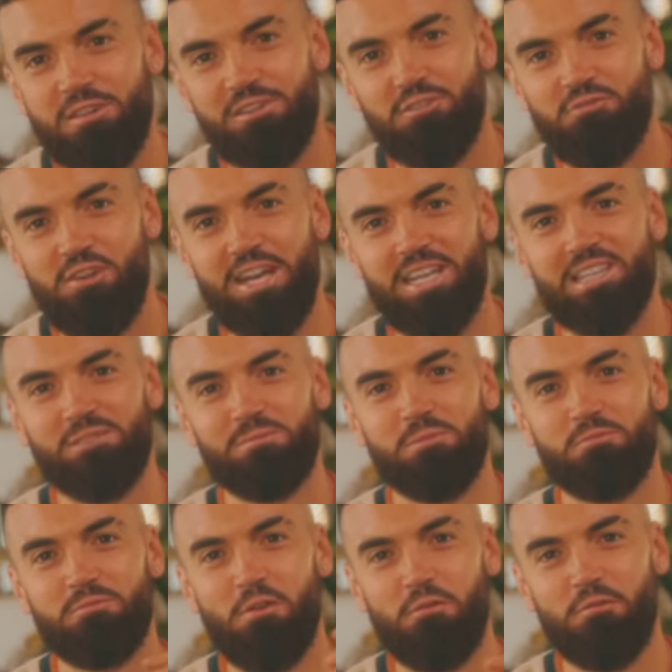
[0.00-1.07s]
crisp,
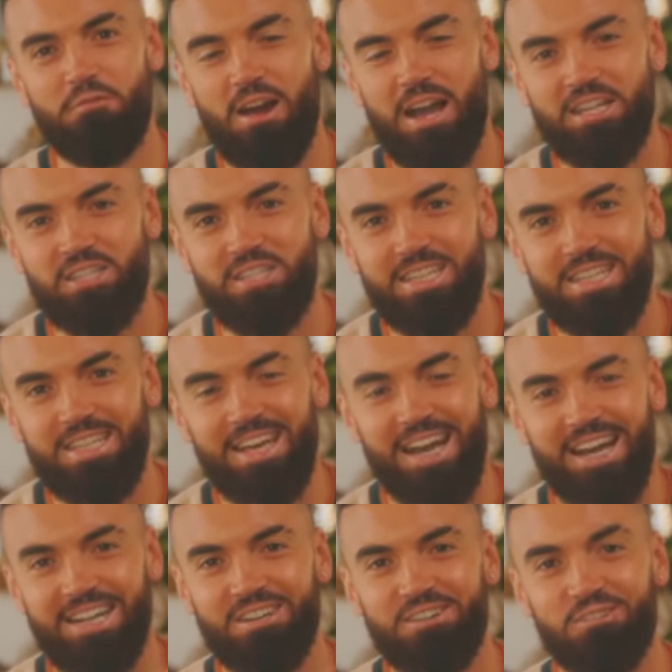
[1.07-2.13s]
refreshing,
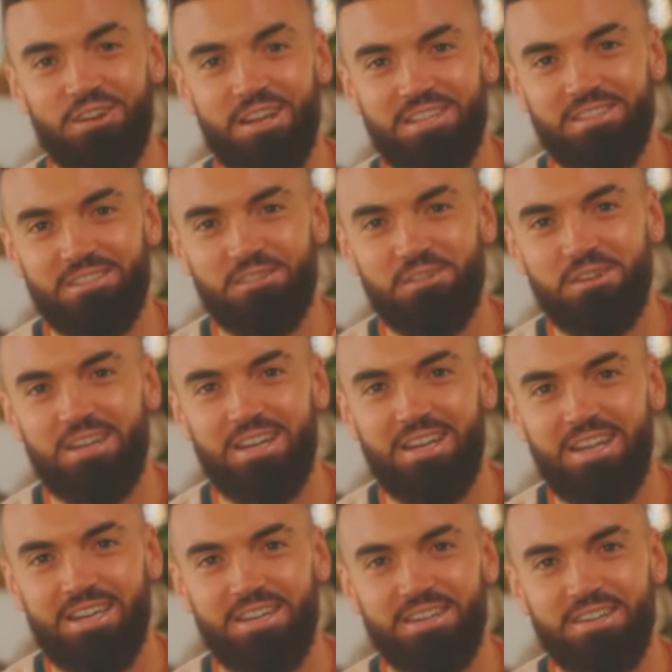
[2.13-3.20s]
and crystal
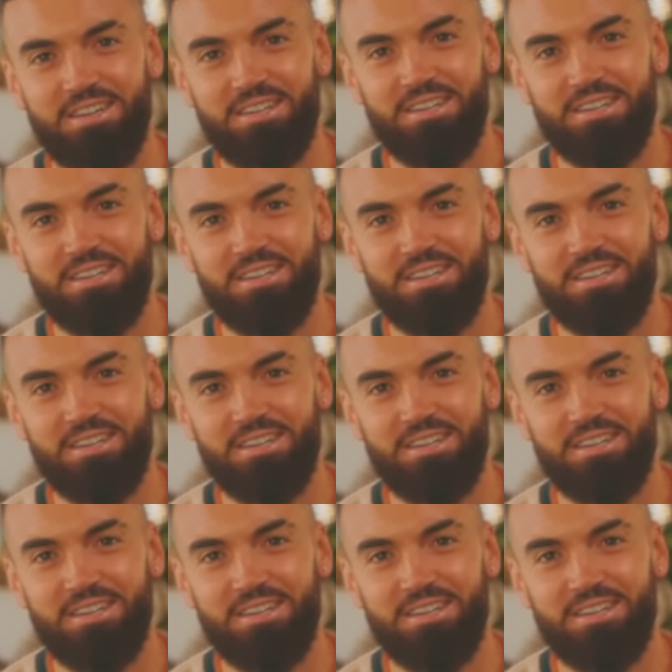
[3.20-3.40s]
clear.